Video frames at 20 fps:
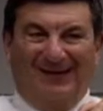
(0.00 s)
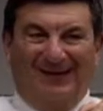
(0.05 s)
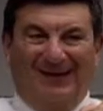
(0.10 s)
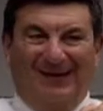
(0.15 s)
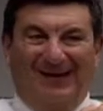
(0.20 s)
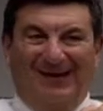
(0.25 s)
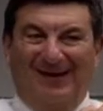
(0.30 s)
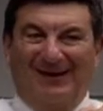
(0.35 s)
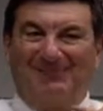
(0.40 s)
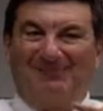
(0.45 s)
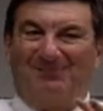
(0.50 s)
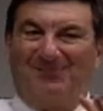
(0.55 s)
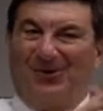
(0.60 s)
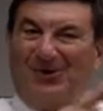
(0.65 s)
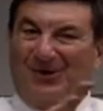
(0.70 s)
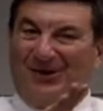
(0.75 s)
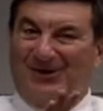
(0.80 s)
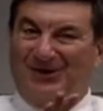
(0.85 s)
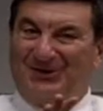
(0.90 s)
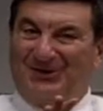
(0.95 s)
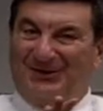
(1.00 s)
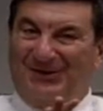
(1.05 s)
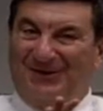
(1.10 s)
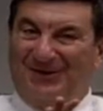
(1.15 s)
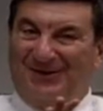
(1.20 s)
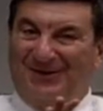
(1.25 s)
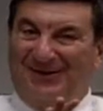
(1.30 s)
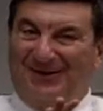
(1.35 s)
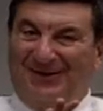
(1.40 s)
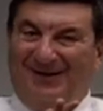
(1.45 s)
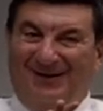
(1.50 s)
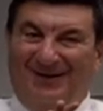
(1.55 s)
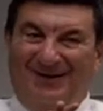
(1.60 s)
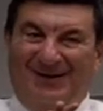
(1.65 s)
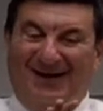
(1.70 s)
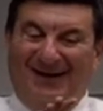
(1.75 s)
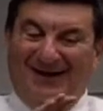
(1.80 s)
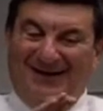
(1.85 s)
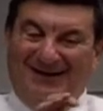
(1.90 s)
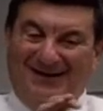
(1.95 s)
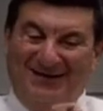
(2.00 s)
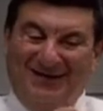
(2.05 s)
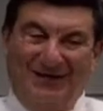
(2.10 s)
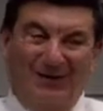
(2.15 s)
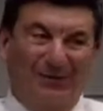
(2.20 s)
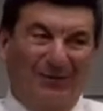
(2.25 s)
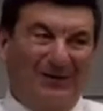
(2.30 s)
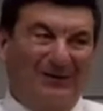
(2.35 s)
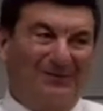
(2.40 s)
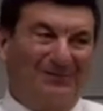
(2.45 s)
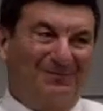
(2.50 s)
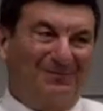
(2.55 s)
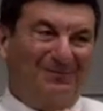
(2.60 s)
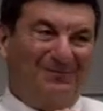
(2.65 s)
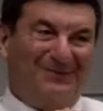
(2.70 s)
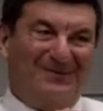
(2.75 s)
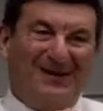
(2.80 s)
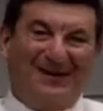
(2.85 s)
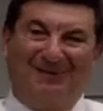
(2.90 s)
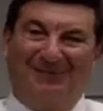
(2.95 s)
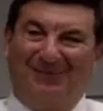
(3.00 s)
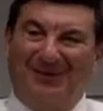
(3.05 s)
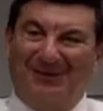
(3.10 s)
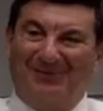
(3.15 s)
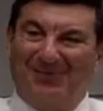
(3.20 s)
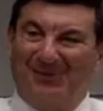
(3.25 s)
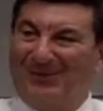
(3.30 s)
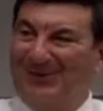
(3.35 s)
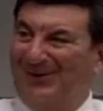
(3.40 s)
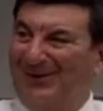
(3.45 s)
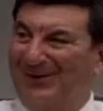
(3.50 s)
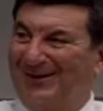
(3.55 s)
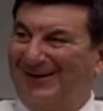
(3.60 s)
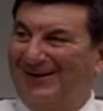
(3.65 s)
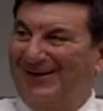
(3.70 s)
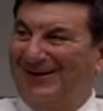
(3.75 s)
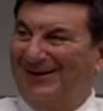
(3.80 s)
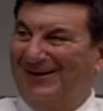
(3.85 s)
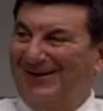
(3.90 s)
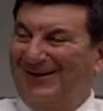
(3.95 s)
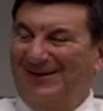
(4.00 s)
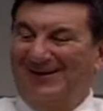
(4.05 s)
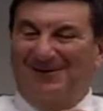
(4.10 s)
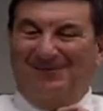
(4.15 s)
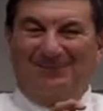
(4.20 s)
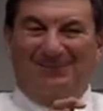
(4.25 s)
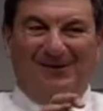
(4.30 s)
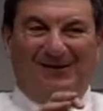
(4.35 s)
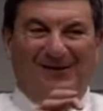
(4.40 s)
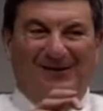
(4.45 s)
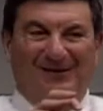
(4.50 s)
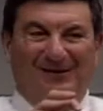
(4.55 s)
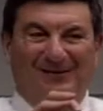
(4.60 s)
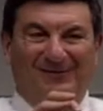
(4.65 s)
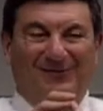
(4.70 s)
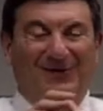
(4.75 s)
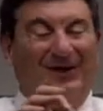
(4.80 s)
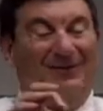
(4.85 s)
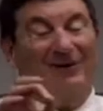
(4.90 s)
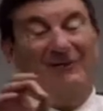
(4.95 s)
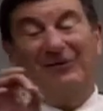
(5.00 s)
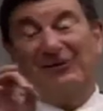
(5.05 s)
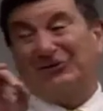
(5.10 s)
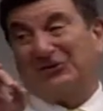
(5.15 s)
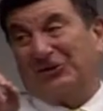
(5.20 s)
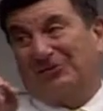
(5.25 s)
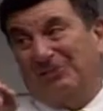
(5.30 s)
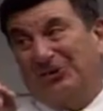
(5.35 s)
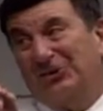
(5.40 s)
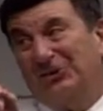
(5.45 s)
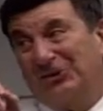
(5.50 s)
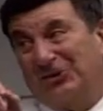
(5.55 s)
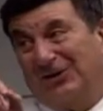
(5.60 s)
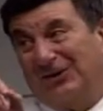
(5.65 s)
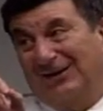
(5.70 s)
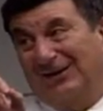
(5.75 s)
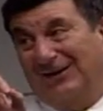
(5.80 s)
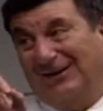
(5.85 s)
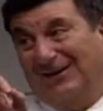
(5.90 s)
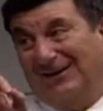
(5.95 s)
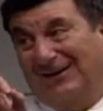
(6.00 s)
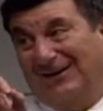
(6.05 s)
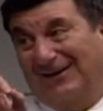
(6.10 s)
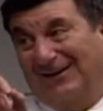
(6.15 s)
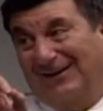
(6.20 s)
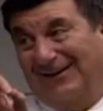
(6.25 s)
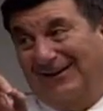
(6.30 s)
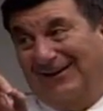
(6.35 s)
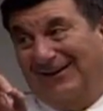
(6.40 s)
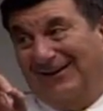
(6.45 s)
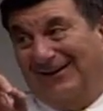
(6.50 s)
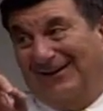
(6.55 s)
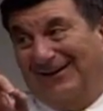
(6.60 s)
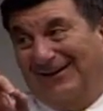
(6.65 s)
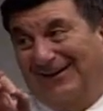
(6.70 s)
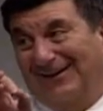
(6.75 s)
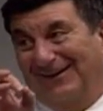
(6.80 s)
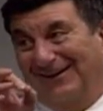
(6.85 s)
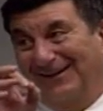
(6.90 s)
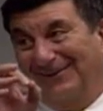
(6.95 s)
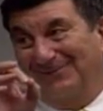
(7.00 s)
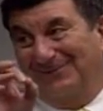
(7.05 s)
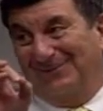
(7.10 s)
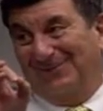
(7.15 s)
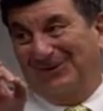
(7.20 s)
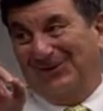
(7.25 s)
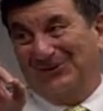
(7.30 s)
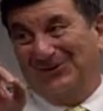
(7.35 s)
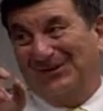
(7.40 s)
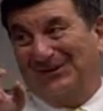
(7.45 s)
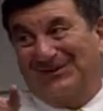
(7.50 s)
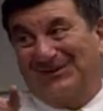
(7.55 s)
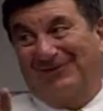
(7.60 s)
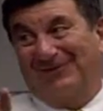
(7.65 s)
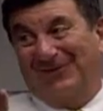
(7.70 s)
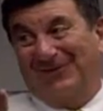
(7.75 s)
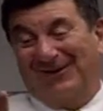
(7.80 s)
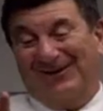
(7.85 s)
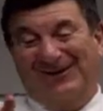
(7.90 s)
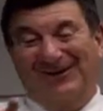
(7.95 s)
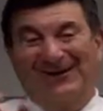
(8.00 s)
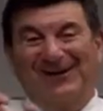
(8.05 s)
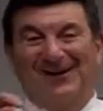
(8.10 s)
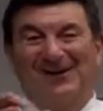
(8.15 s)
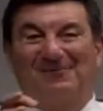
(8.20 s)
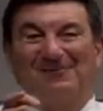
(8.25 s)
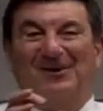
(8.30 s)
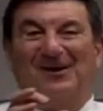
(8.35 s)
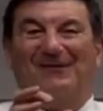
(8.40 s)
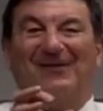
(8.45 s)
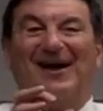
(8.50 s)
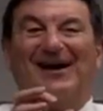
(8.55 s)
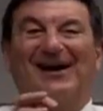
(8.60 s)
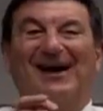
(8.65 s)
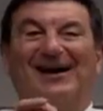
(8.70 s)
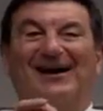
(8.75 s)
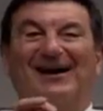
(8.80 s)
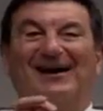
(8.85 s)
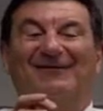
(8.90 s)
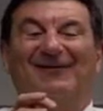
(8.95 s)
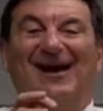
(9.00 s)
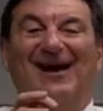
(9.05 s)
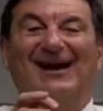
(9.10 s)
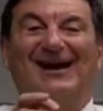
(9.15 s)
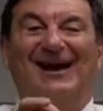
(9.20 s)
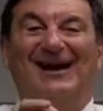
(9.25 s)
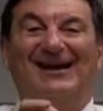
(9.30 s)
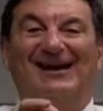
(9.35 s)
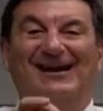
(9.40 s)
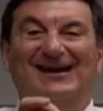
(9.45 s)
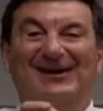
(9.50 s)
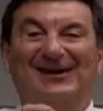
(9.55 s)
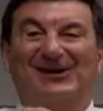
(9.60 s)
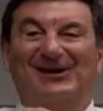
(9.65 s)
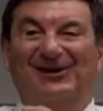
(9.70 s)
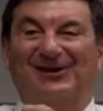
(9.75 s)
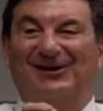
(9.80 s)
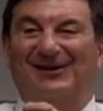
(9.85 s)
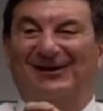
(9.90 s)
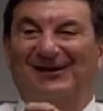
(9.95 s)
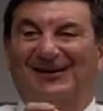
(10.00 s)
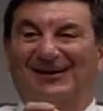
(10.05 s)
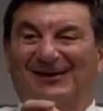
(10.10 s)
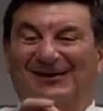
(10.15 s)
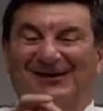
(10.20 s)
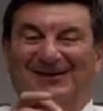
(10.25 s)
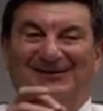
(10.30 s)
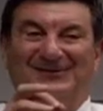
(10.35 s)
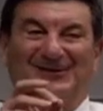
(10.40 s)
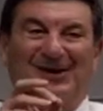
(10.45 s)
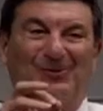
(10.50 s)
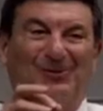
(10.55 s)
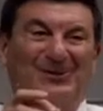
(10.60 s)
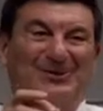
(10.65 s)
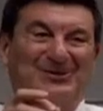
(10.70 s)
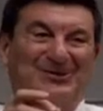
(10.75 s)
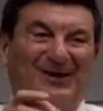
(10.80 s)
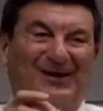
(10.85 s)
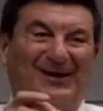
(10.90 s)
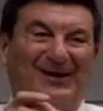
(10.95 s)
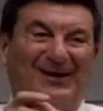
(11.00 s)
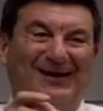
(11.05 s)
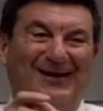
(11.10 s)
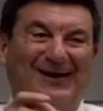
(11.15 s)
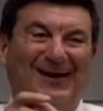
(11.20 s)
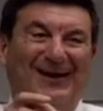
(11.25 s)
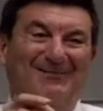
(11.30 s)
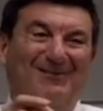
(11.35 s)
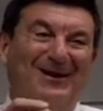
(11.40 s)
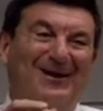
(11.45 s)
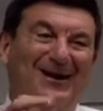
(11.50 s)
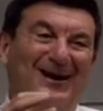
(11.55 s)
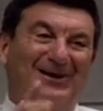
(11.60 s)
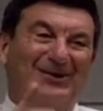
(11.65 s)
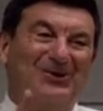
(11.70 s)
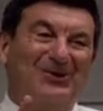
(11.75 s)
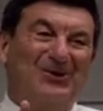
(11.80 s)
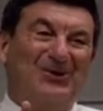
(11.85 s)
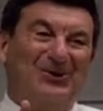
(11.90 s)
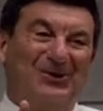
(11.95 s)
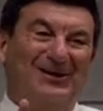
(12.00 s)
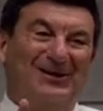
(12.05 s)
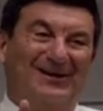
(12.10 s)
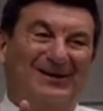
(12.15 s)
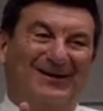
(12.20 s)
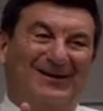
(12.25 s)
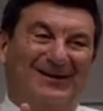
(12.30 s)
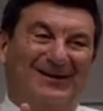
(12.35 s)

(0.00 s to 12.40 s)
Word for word: I like parties. I like dinner with ten people, but not love listening to music. Okay. Music's different. But if I got if I got to hear someone say, "Hey man, how you doing?"